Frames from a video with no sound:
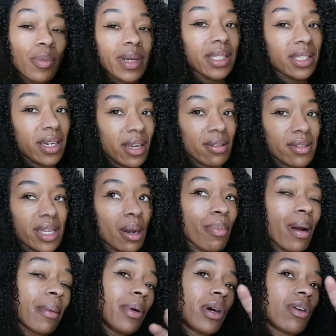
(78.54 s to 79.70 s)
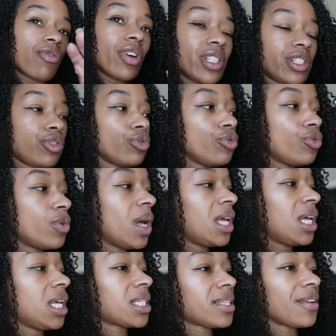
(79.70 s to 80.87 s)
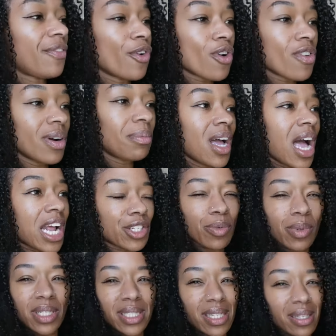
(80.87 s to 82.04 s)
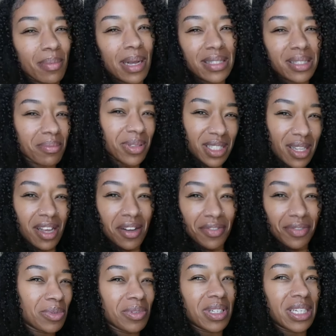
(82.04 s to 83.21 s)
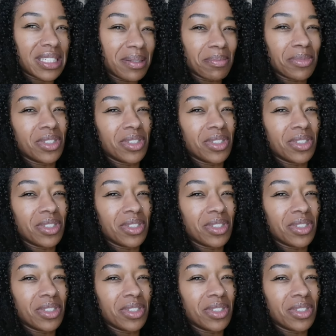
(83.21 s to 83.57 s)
we get the nails done, I'm probably going to run to Sephora. I just want to see about some stuff. I'm gonna get some